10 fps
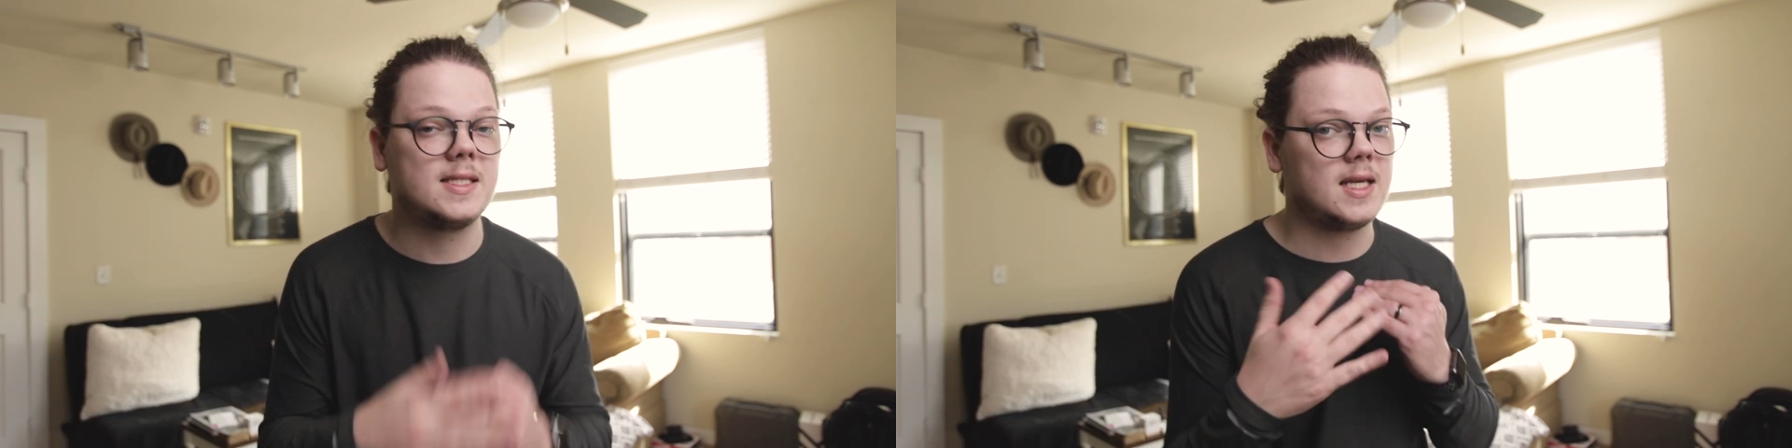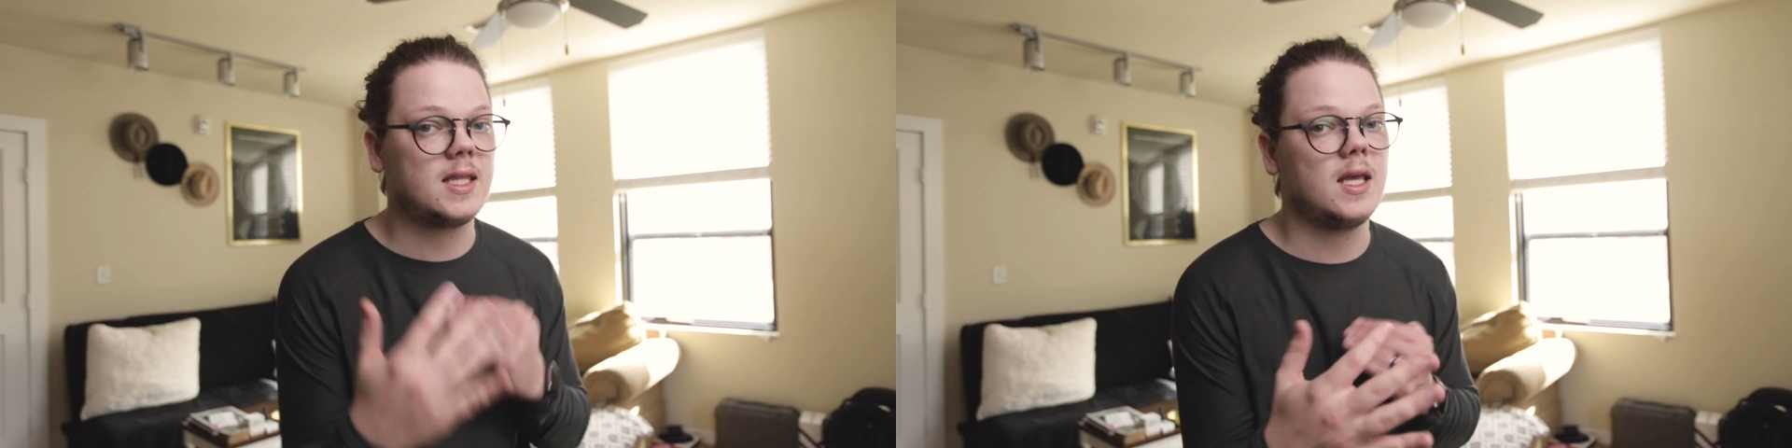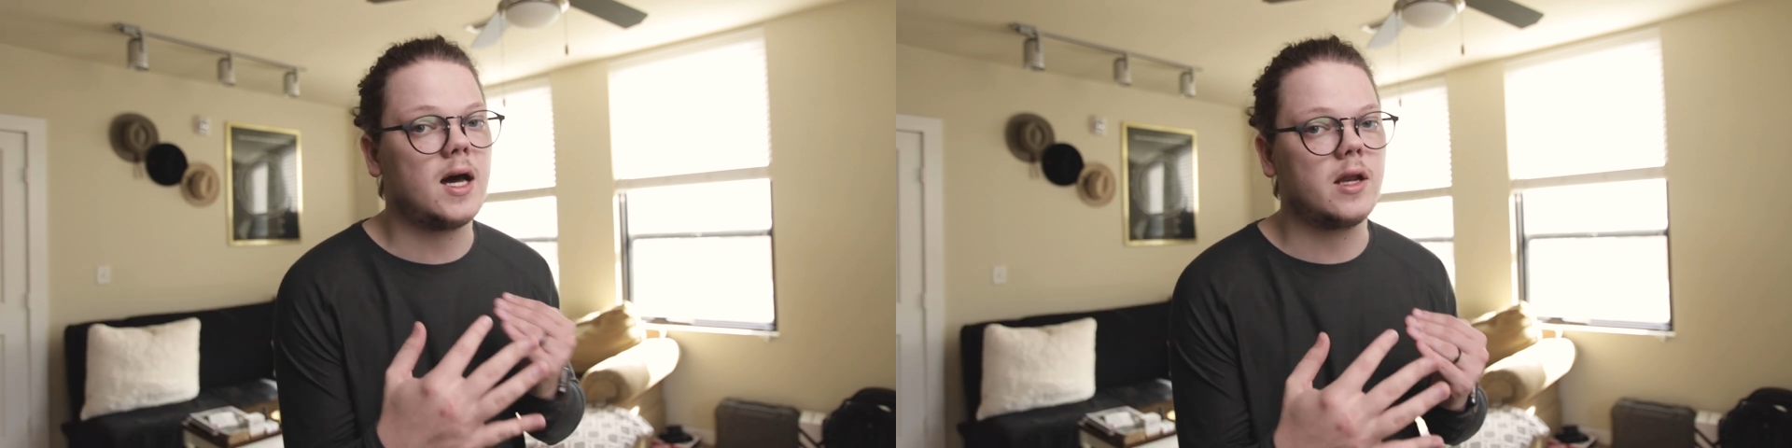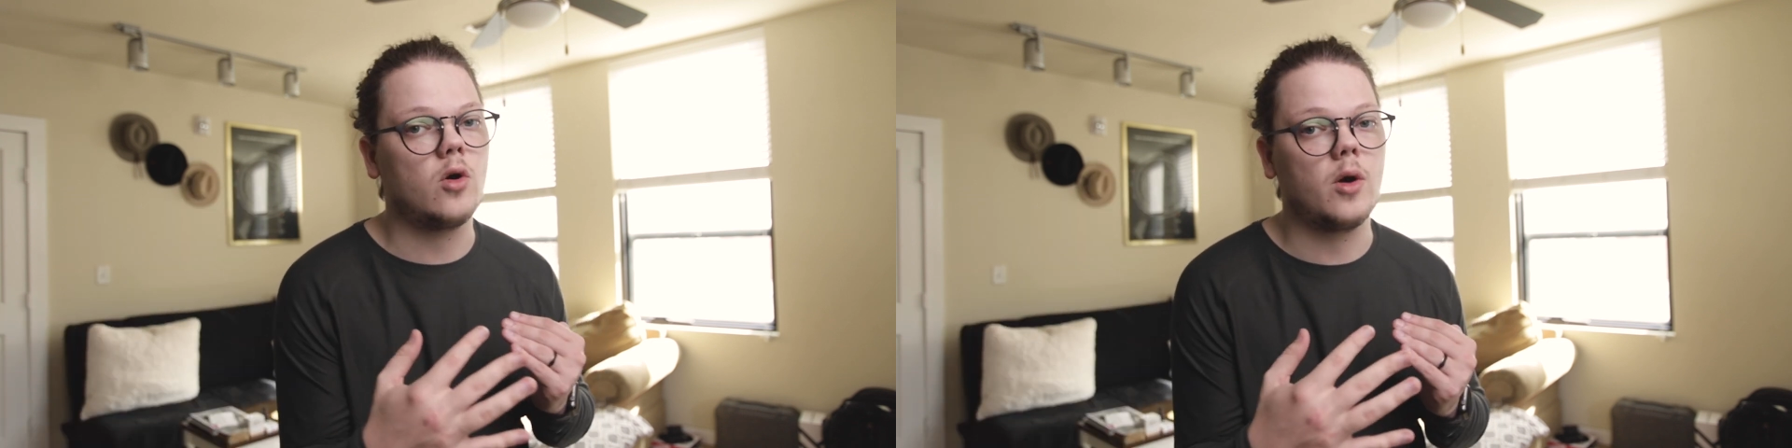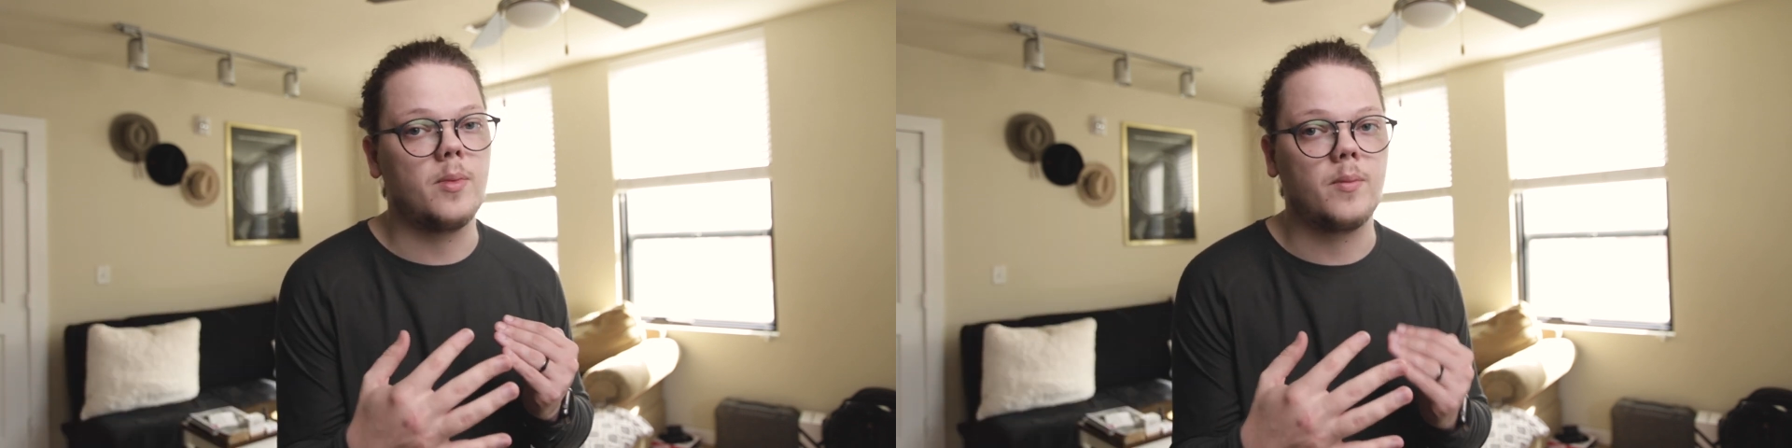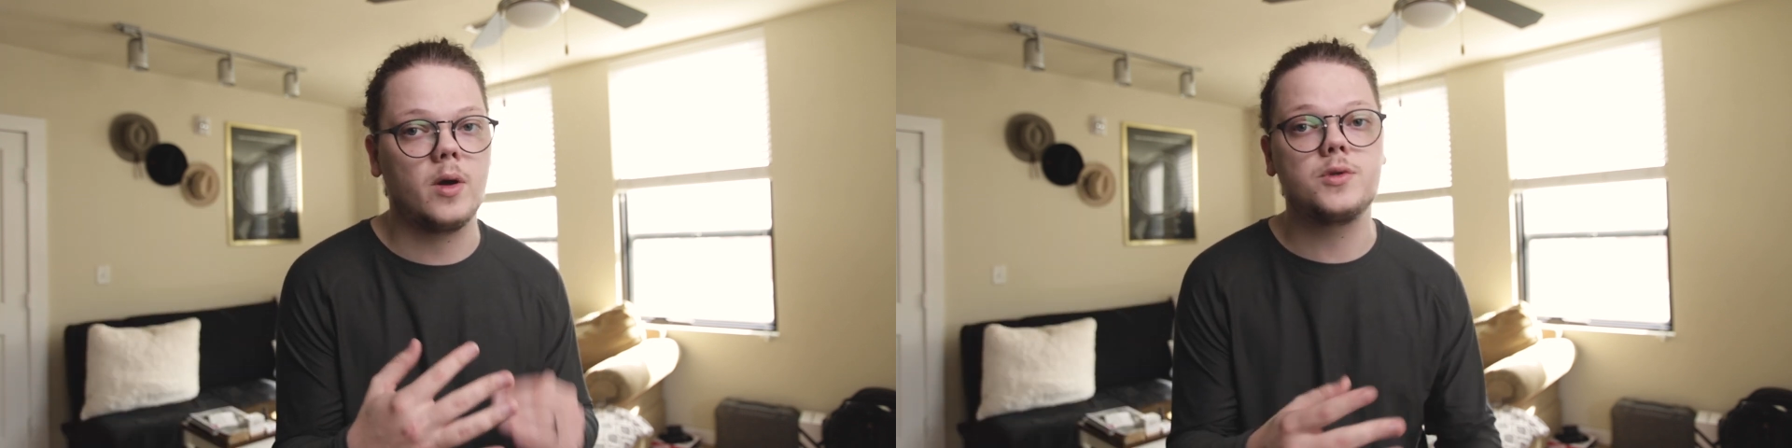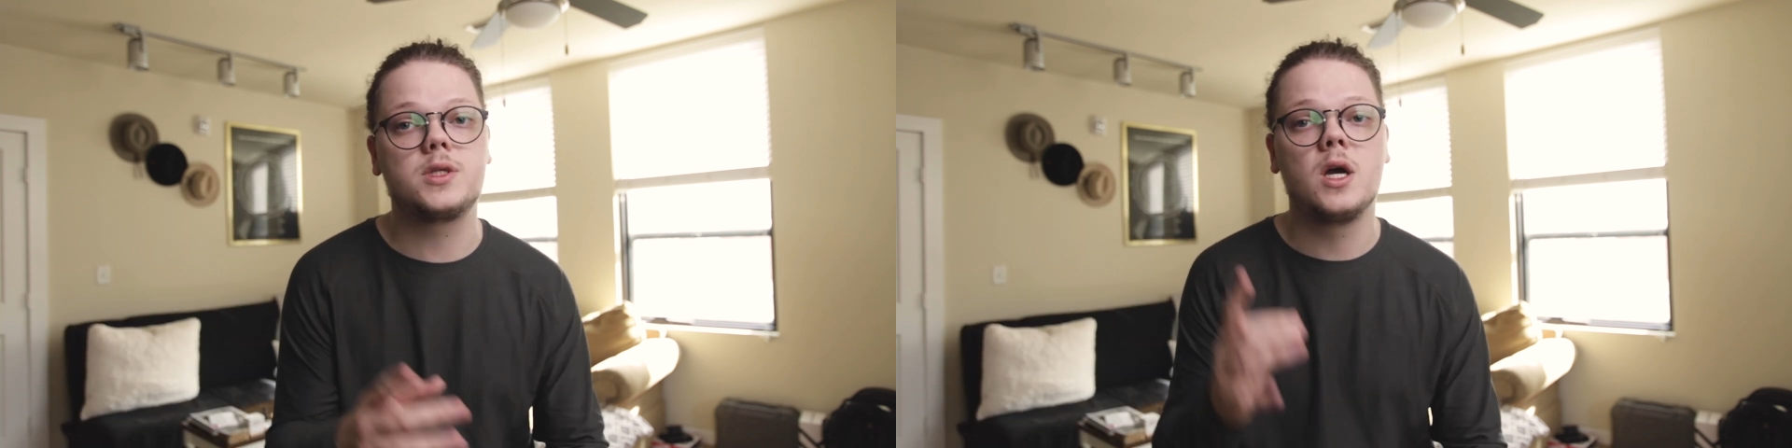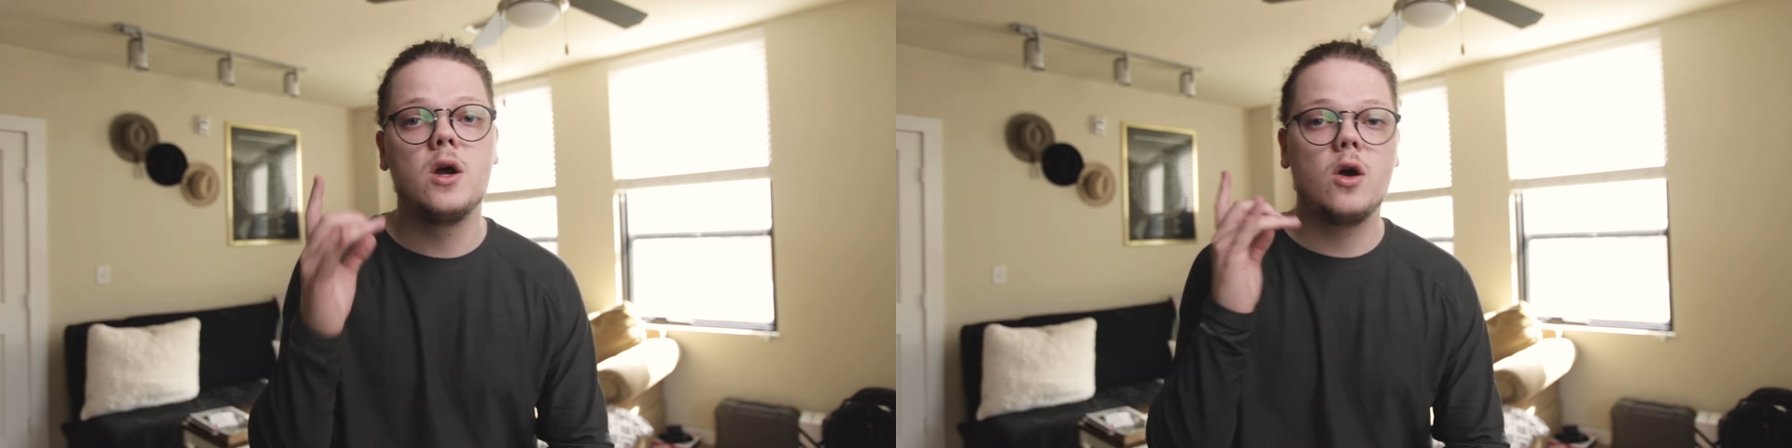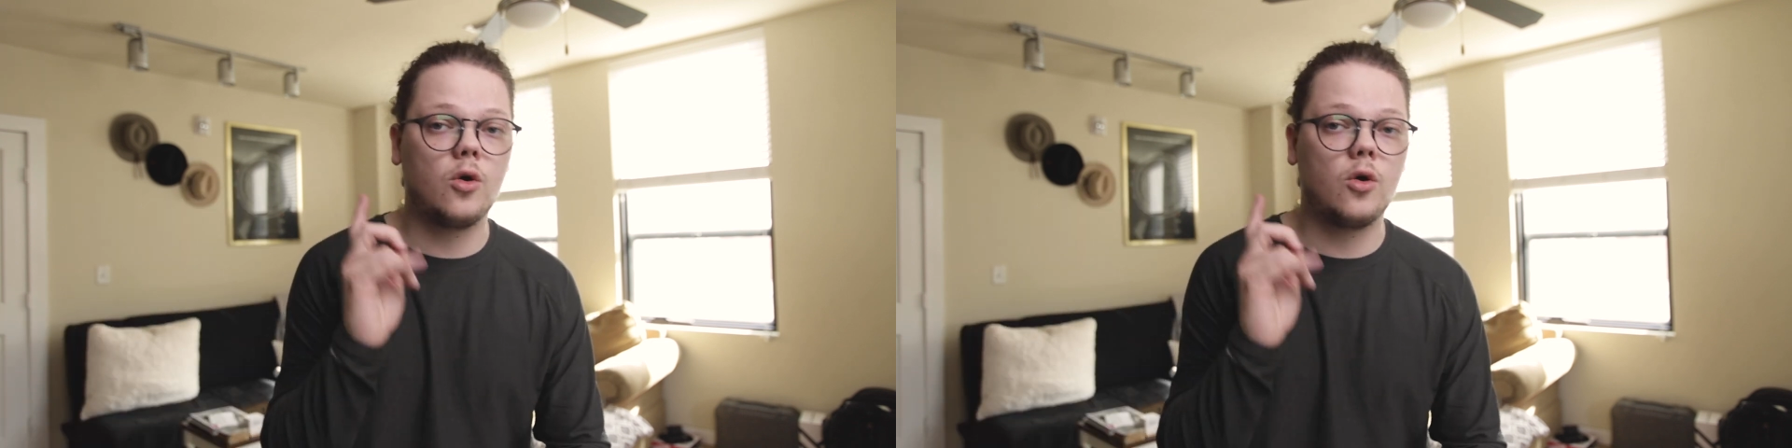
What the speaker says: sync the audio up in post,